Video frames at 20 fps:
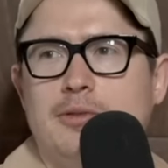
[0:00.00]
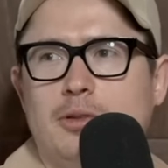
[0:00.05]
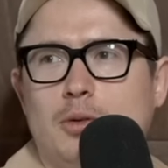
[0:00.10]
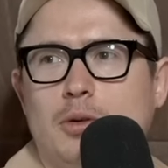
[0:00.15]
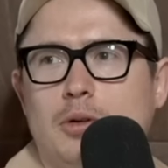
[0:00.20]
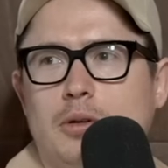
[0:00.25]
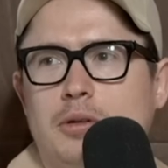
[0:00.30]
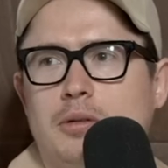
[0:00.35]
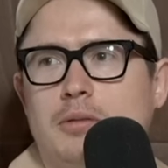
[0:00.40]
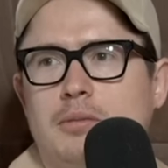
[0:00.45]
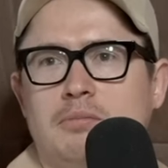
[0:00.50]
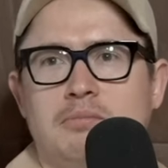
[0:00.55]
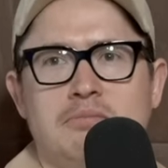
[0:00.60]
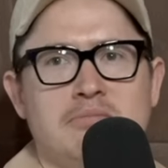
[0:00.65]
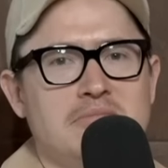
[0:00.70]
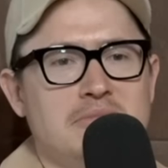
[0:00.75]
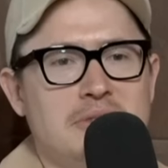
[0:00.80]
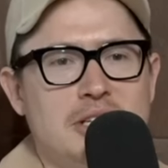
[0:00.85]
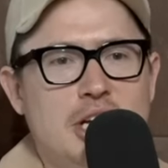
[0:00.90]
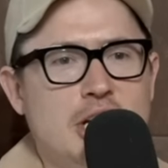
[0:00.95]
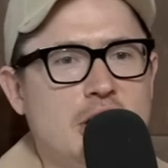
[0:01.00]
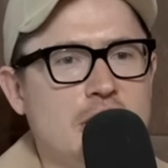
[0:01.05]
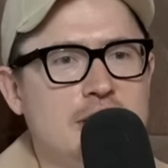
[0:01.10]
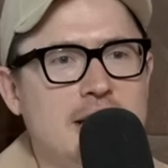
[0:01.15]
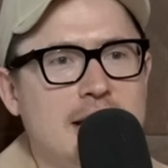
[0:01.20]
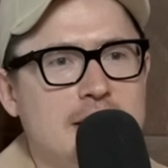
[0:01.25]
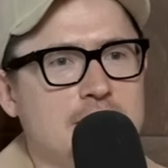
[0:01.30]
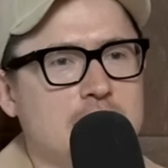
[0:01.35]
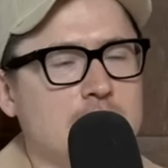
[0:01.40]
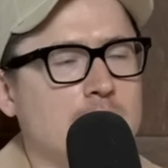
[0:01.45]
forward, your
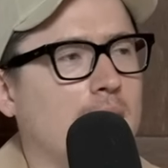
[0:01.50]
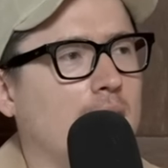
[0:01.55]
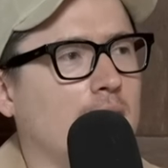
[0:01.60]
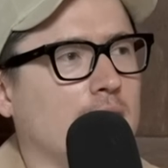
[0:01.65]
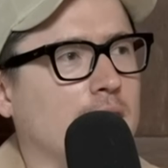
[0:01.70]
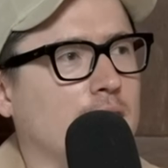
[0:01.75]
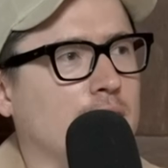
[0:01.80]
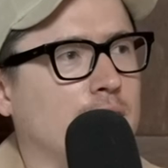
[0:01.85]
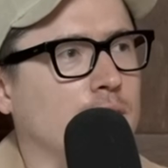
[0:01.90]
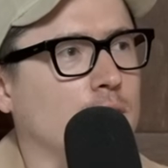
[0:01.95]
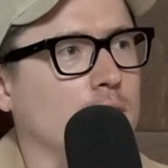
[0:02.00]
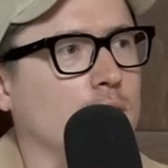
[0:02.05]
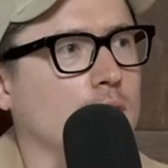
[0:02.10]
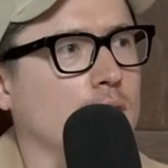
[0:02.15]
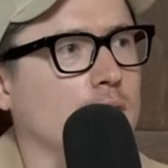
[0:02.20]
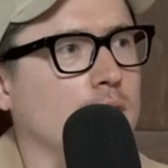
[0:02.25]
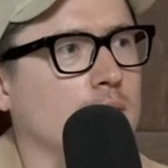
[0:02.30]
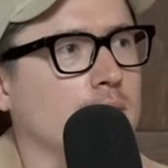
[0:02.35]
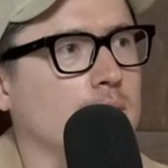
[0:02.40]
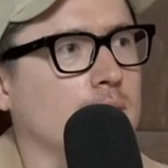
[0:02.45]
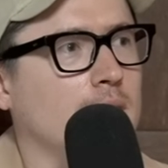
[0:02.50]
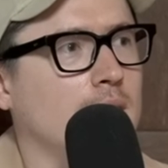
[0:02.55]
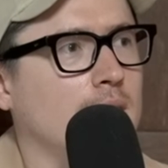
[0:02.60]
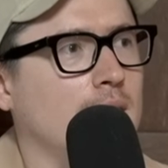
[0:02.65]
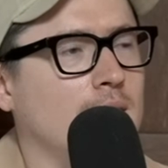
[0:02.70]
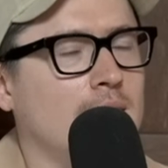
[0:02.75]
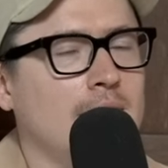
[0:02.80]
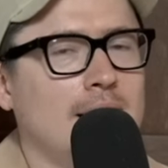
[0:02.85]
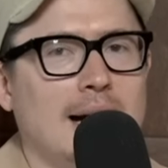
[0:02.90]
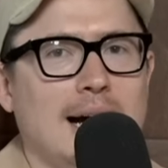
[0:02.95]
contested marking forward.
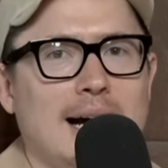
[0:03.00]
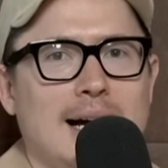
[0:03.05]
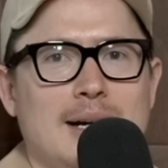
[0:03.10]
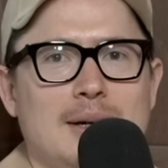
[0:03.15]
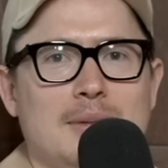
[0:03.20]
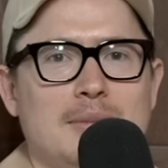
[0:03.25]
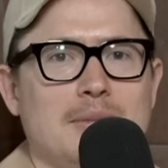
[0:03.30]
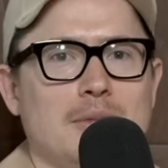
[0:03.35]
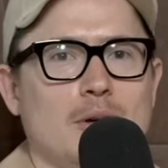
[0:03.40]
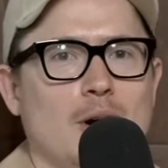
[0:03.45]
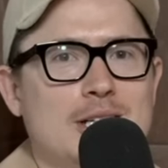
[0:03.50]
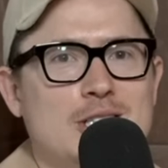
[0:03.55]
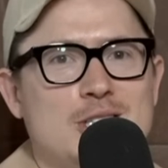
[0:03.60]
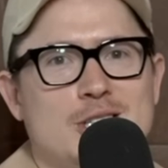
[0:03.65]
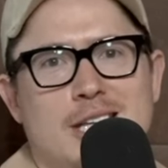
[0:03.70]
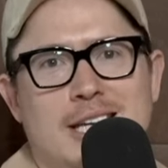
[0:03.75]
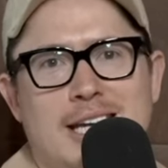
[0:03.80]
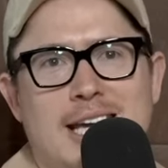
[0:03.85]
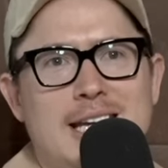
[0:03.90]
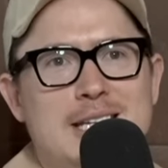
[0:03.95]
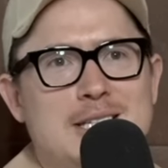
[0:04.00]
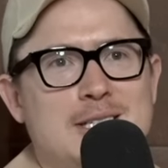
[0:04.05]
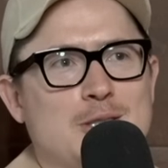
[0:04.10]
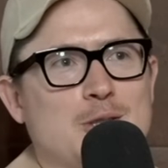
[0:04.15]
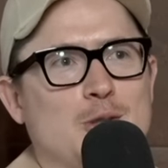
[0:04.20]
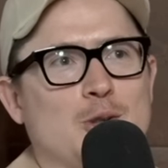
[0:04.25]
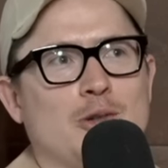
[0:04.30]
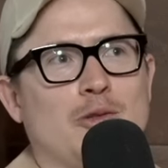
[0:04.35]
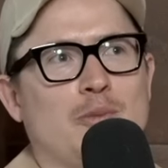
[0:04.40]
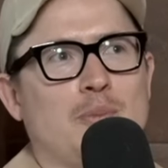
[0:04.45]
Um, I just think he's
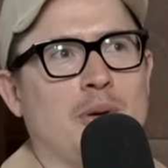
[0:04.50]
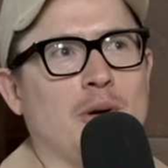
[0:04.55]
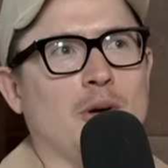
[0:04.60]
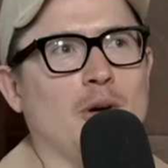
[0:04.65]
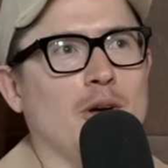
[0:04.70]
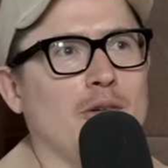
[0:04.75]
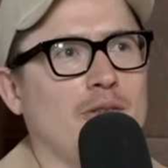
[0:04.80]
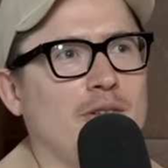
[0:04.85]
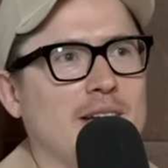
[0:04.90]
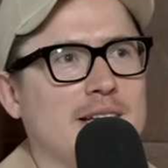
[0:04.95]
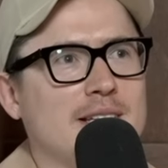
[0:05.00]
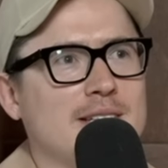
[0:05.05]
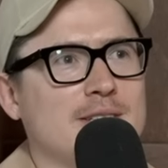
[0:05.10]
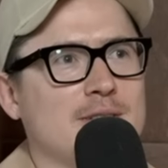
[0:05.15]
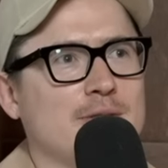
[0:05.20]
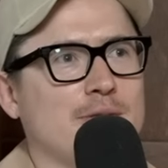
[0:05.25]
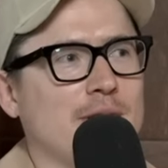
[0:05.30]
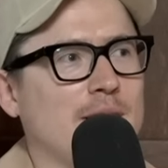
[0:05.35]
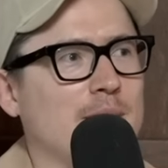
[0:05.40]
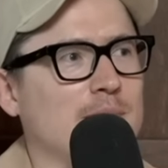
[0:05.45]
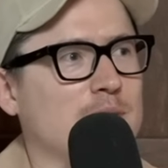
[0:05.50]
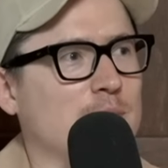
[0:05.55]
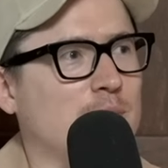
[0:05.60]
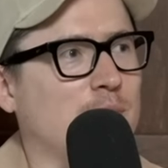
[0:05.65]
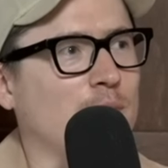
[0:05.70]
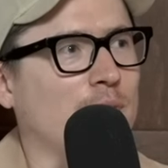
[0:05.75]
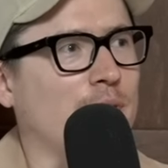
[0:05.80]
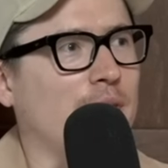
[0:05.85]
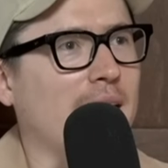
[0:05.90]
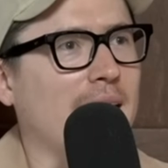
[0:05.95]
sort of perfect for them to
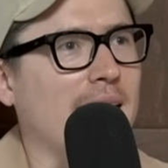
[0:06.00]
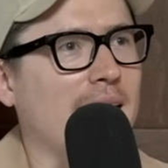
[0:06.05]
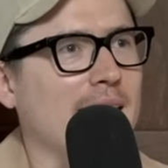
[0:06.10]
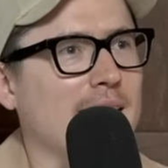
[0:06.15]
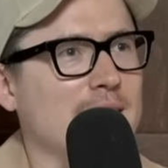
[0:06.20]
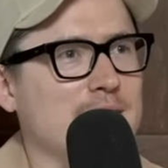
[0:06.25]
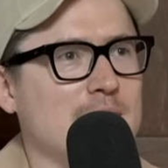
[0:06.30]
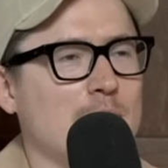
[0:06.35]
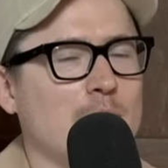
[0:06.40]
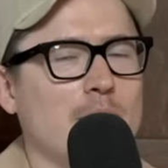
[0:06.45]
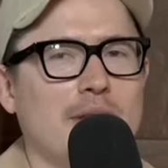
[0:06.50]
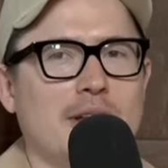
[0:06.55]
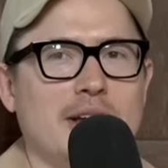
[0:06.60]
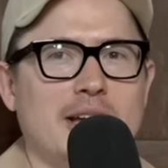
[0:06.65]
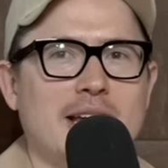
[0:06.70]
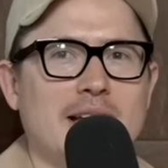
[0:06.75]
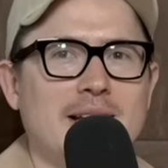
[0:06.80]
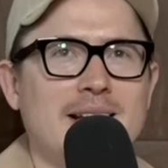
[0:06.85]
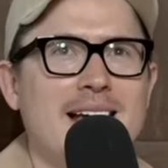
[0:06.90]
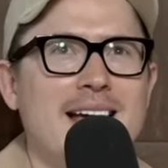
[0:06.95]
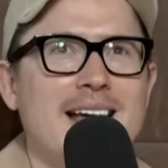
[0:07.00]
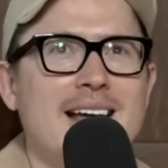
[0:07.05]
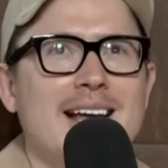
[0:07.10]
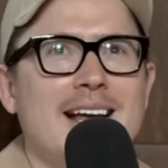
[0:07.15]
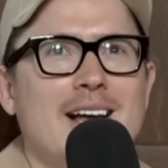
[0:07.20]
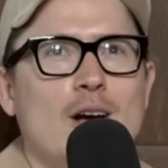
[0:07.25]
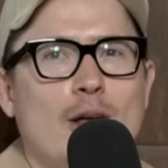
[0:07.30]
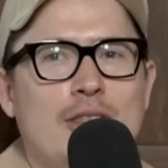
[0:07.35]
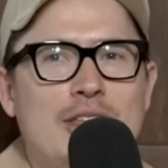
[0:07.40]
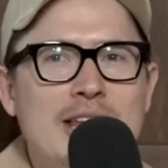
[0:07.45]
put there. Someone that can
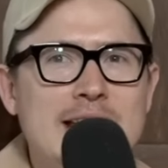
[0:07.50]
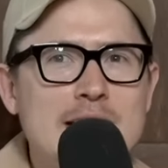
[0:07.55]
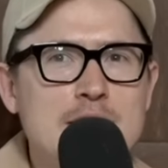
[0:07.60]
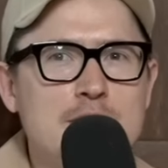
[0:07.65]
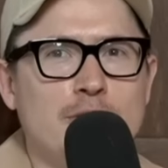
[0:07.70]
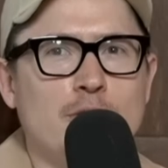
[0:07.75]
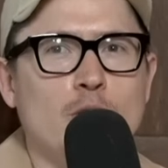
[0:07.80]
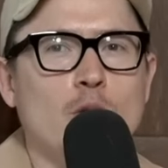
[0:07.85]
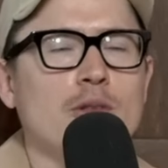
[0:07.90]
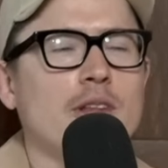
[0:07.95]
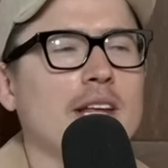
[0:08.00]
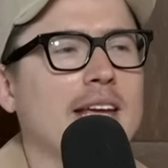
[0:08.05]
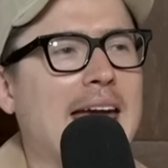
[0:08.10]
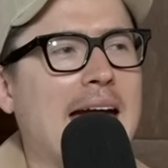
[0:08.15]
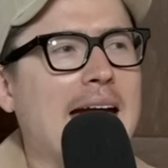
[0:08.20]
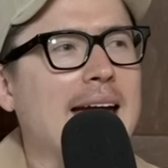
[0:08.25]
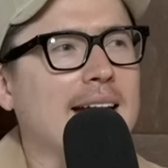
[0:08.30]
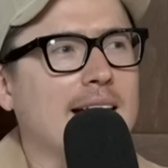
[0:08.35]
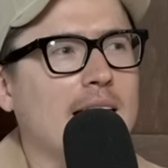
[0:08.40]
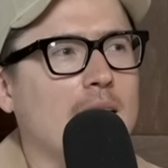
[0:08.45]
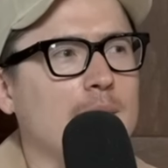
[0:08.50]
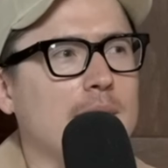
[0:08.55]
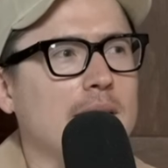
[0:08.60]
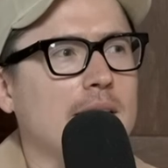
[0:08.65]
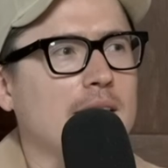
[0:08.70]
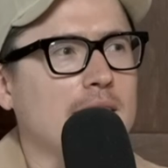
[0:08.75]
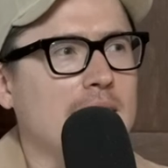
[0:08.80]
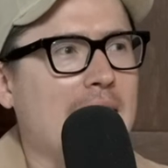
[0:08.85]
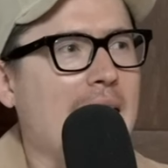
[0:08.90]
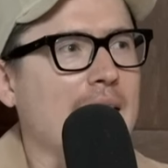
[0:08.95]
I think he's a forward that can come
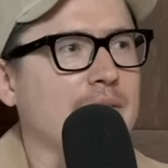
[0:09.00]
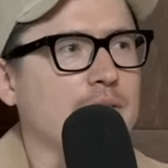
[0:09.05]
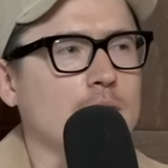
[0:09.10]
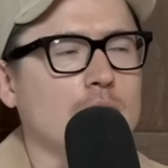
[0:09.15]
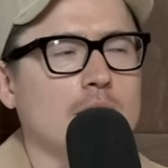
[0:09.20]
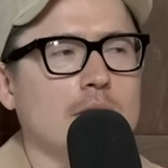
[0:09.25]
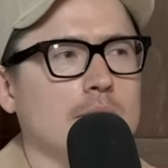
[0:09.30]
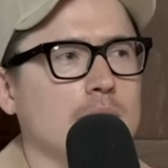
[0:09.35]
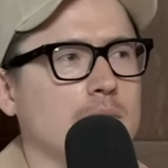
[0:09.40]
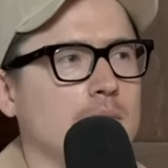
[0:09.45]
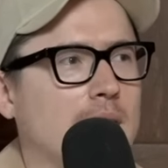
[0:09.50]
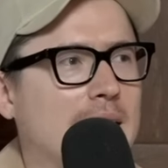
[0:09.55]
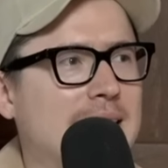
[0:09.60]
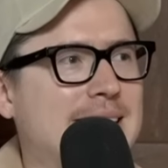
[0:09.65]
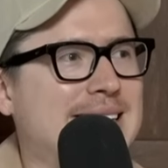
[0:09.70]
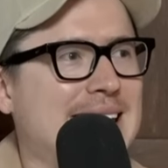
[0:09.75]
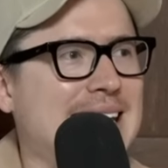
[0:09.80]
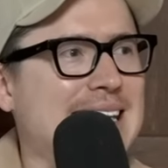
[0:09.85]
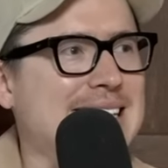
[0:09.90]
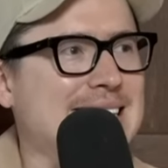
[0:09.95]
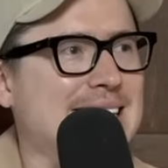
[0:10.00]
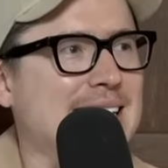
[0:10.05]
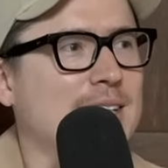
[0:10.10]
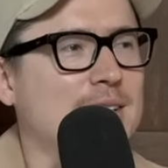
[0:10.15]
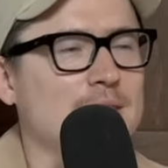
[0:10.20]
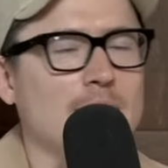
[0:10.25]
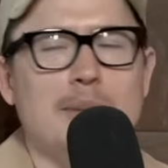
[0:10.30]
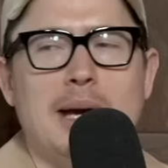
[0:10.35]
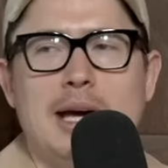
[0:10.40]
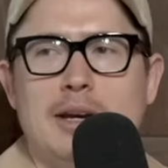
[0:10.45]
in and have a, a
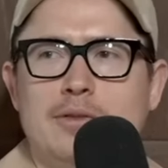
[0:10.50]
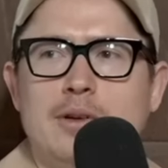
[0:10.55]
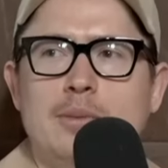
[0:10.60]
decent amount of